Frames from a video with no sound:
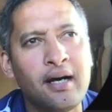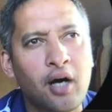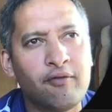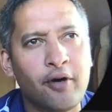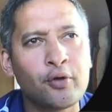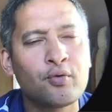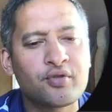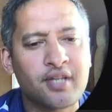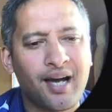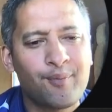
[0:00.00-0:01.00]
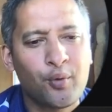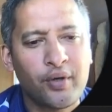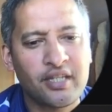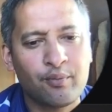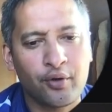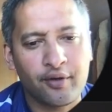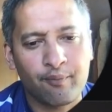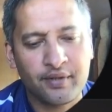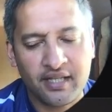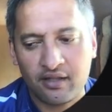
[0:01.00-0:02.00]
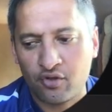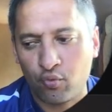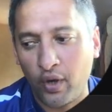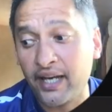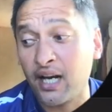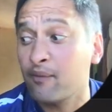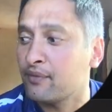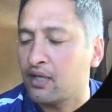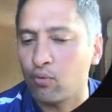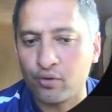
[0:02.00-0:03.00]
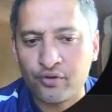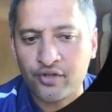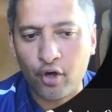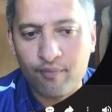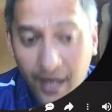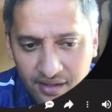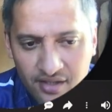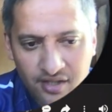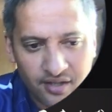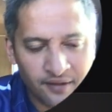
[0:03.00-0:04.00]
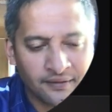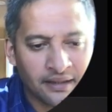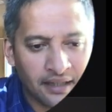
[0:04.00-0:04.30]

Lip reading: of vocal sample and you put the percentage way up, it will do so much.